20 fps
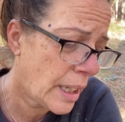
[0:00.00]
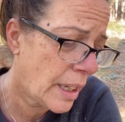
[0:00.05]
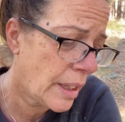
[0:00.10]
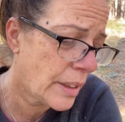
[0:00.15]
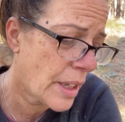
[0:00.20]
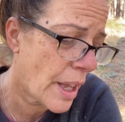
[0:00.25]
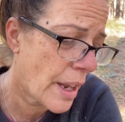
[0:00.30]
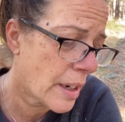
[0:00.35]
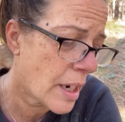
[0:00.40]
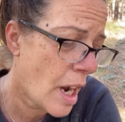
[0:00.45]
a
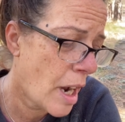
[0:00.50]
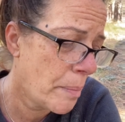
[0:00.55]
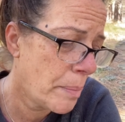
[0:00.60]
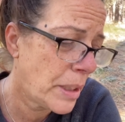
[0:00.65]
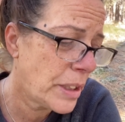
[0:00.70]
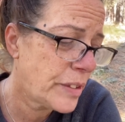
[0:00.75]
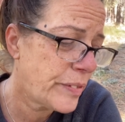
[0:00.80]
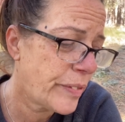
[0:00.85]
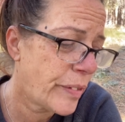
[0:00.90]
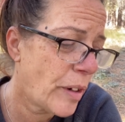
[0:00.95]
lot of
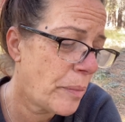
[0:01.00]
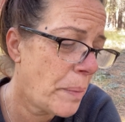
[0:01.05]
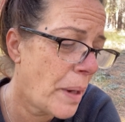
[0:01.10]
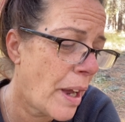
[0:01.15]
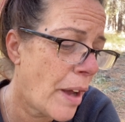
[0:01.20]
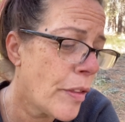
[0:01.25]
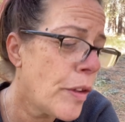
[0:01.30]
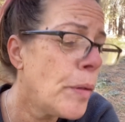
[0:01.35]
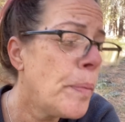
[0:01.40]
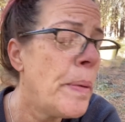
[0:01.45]
comments from
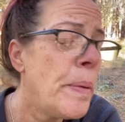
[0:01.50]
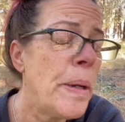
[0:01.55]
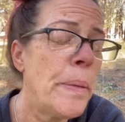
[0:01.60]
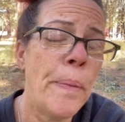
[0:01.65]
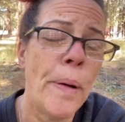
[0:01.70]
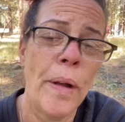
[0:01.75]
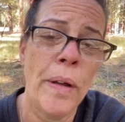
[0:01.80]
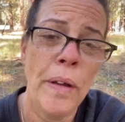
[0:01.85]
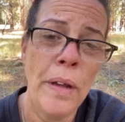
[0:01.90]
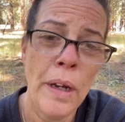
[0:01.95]
other
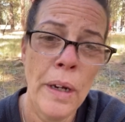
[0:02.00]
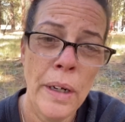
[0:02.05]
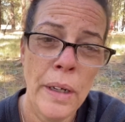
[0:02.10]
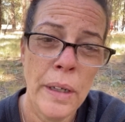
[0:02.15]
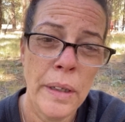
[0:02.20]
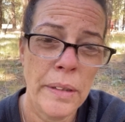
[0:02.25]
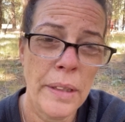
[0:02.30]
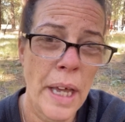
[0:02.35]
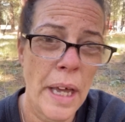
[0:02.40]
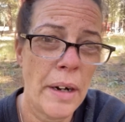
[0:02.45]
people
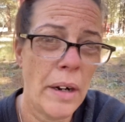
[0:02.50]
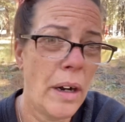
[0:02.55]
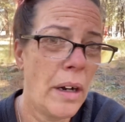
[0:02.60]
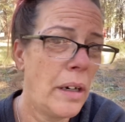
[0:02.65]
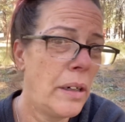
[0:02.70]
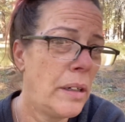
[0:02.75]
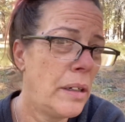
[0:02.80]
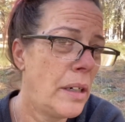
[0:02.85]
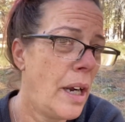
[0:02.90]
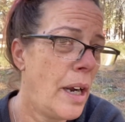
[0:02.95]
that
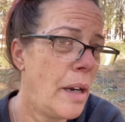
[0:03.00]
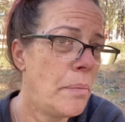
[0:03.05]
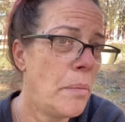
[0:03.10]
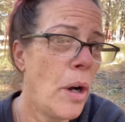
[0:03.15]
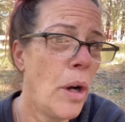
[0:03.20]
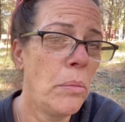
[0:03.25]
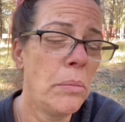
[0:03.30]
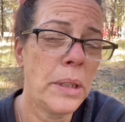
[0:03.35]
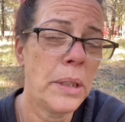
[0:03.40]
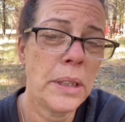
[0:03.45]
are um,
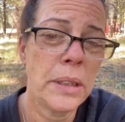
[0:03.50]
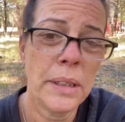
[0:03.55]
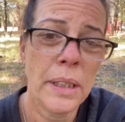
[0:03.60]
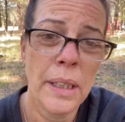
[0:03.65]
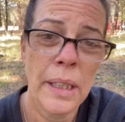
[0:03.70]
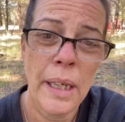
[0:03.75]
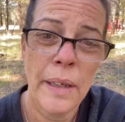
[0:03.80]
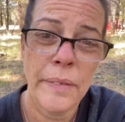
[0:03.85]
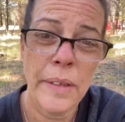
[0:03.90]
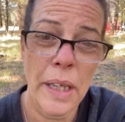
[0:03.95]
homeless,
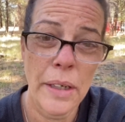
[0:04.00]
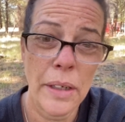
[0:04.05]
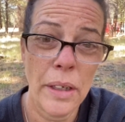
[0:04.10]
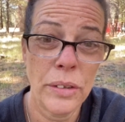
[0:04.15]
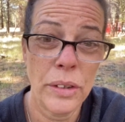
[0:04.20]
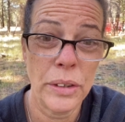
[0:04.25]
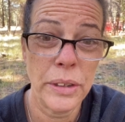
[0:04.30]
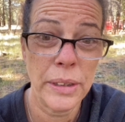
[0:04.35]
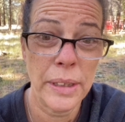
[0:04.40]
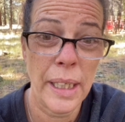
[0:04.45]
that
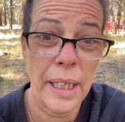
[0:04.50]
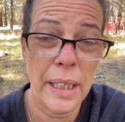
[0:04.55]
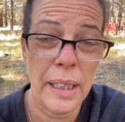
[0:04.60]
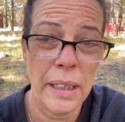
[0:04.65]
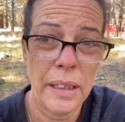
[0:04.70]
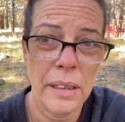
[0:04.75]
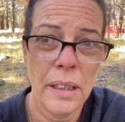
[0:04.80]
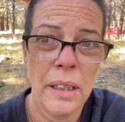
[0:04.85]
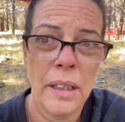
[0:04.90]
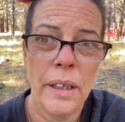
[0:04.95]

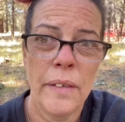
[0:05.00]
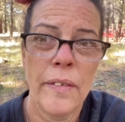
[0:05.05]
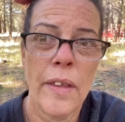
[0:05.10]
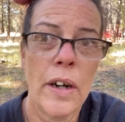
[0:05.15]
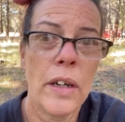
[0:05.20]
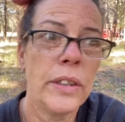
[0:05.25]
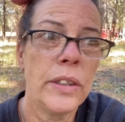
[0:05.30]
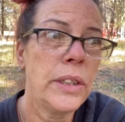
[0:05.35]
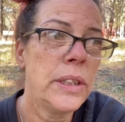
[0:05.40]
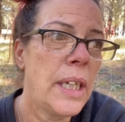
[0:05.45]
understand, that
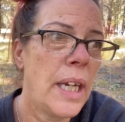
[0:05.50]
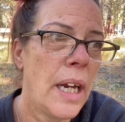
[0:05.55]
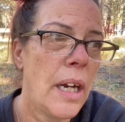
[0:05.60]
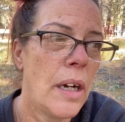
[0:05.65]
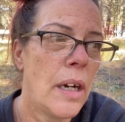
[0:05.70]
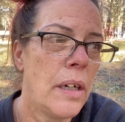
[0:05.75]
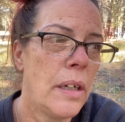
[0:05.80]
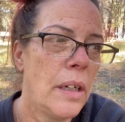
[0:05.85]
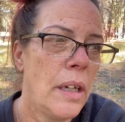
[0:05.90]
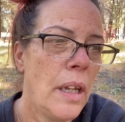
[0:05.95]
are
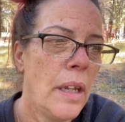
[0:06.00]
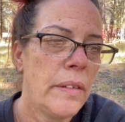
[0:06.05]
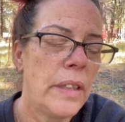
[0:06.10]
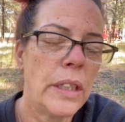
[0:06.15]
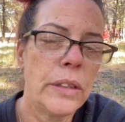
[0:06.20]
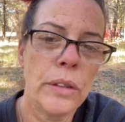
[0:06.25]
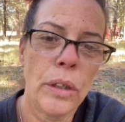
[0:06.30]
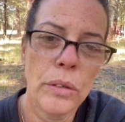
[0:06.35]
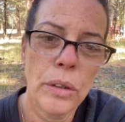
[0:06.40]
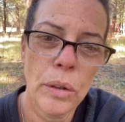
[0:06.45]
scared,
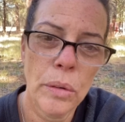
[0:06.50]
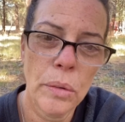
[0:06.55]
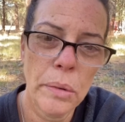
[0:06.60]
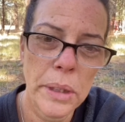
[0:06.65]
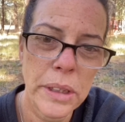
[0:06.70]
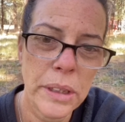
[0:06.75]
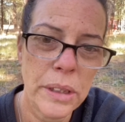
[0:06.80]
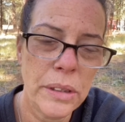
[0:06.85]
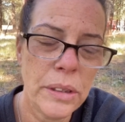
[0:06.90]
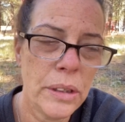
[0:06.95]
that don't know
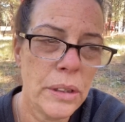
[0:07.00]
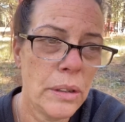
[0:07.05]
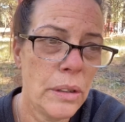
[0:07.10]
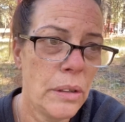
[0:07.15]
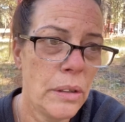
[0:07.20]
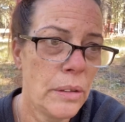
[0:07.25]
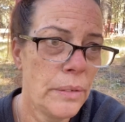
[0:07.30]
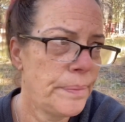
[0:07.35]
what to do.